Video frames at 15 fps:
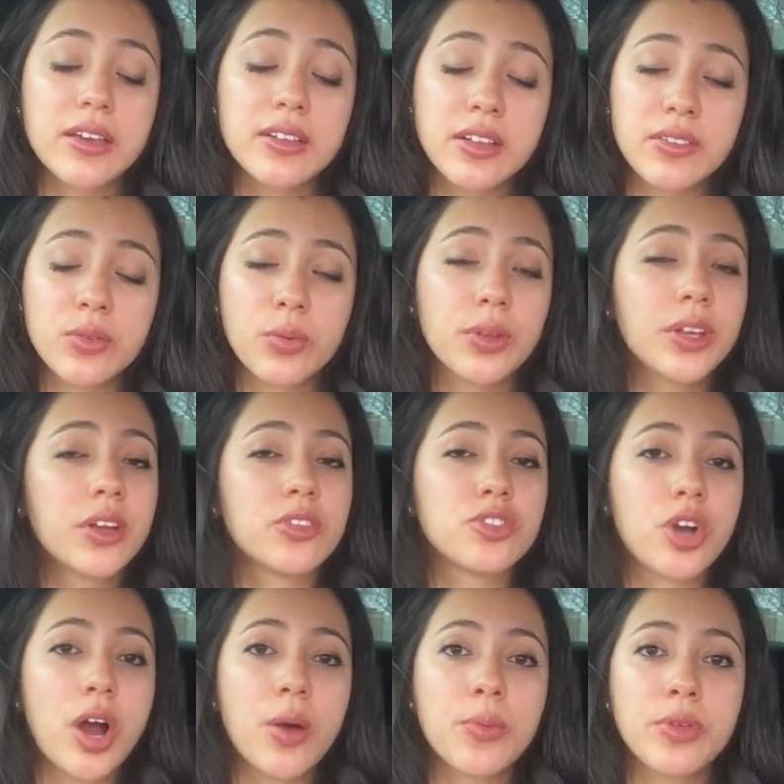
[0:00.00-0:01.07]
does a really good
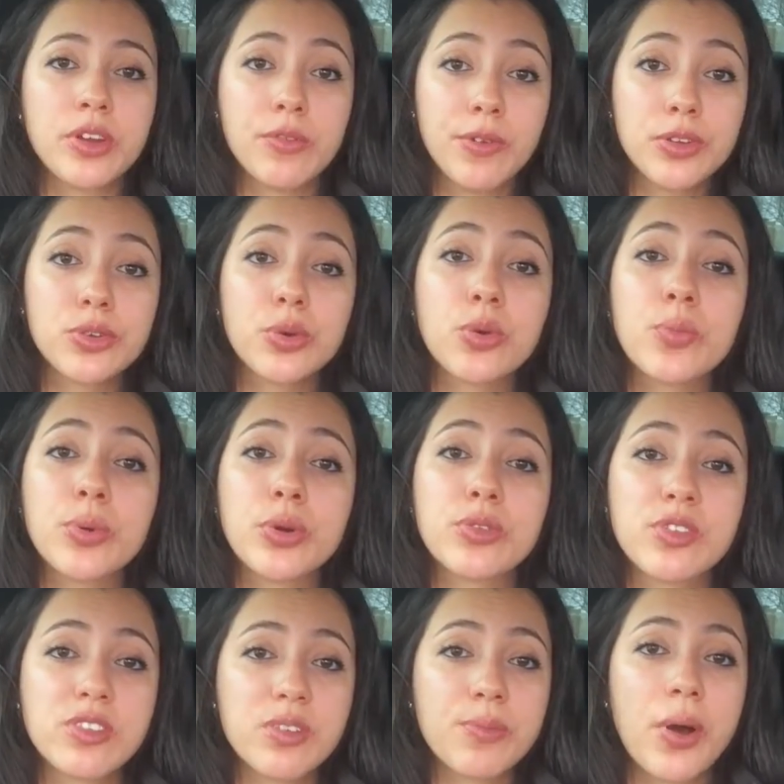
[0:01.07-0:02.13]
job, the individual who
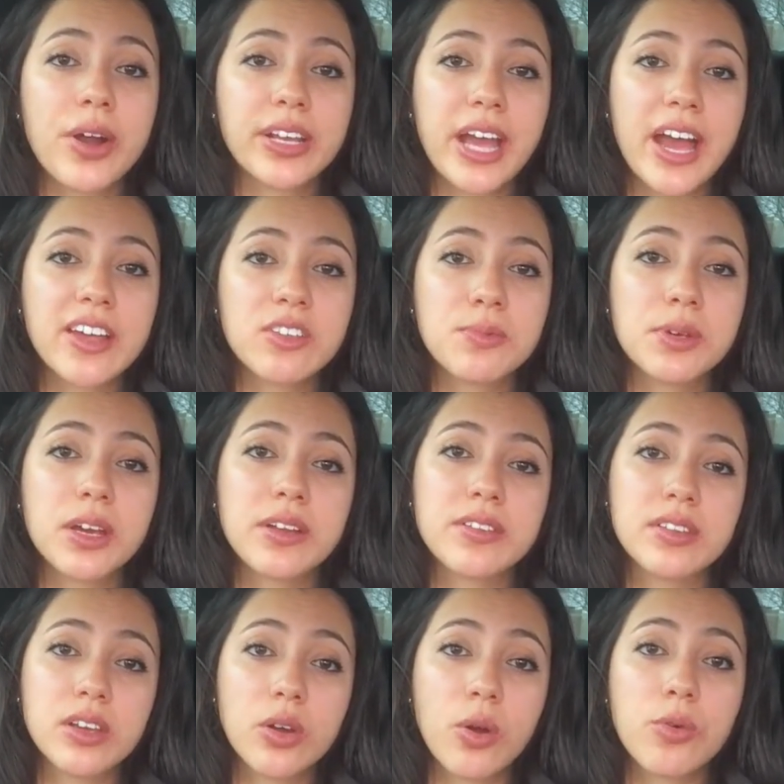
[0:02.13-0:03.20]
produces a podcast,
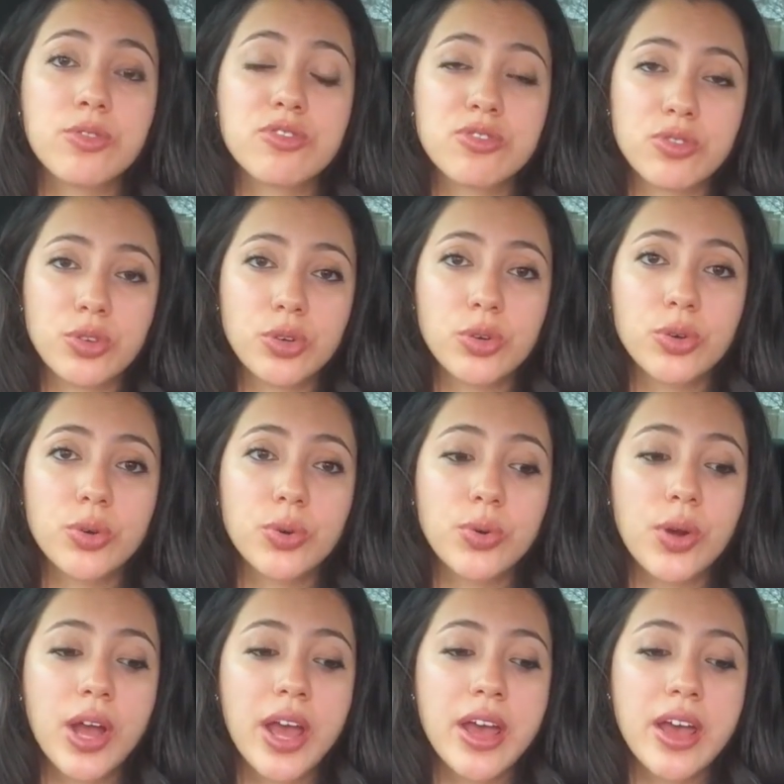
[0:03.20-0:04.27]
because he goes through